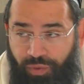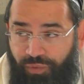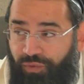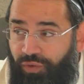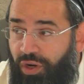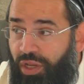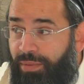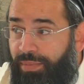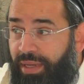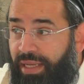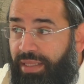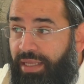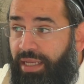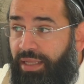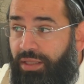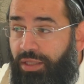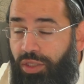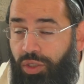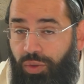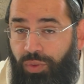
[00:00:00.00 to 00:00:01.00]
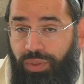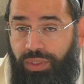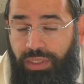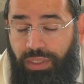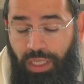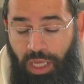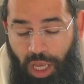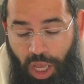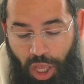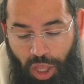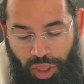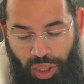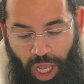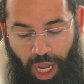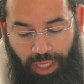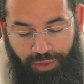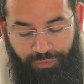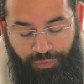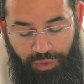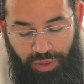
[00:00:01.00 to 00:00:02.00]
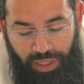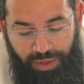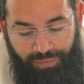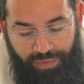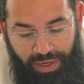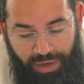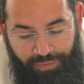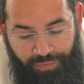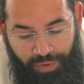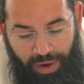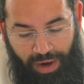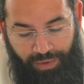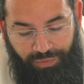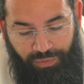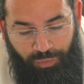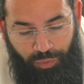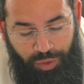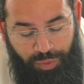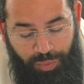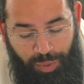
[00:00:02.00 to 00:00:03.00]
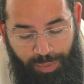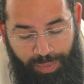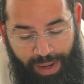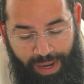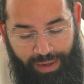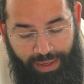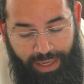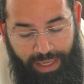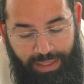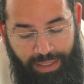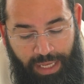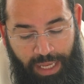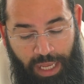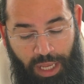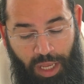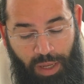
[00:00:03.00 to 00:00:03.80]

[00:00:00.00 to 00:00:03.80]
for immediate use, not for leaving it for afterwards, preparing it.